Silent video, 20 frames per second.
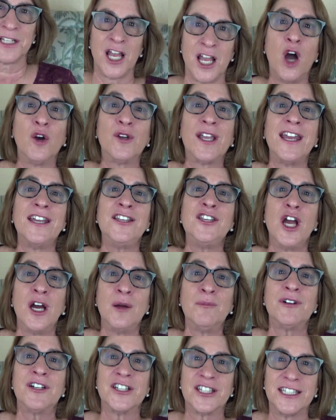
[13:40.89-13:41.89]
Okay,
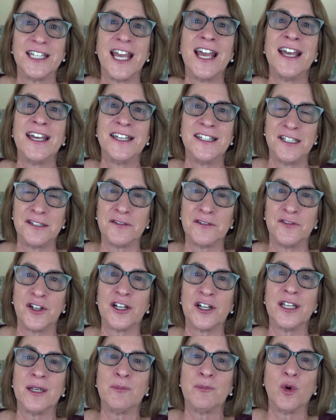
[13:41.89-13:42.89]
number 10 is a
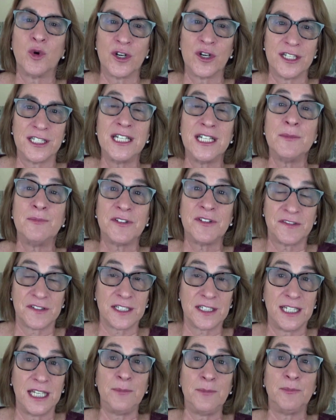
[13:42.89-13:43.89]
very important tip. It's to
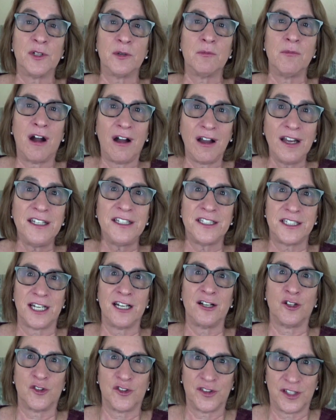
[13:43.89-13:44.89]
keep your mind
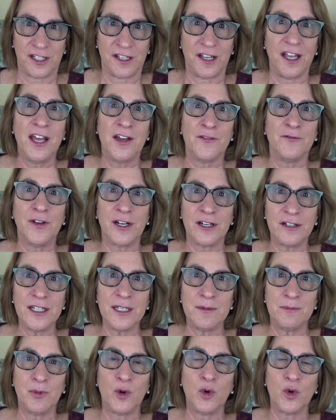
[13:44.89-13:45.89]
healthy. Very
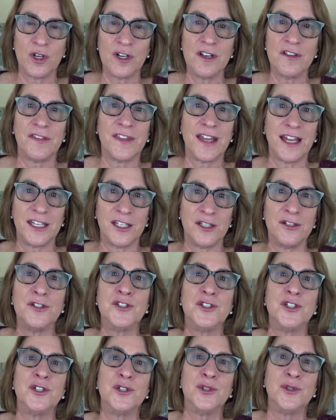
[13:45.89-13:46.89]
important that you
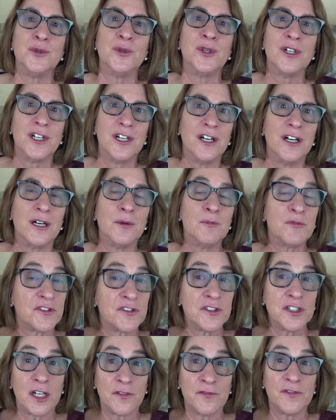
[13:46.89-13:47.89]
do
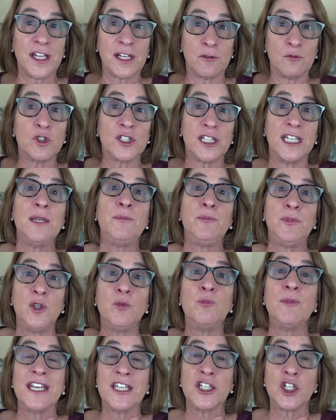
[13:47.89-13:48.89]
stuff that will keep you
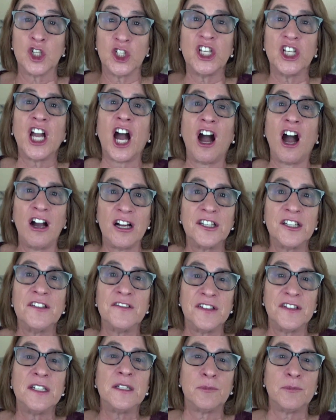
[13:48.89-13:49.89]
mentally
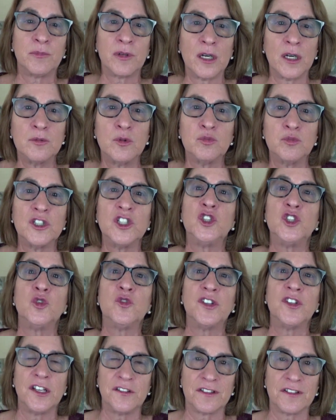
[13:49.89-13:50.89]
cognizant. Probably do
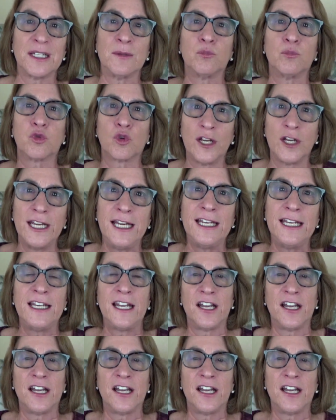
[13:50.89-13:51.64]
things like brain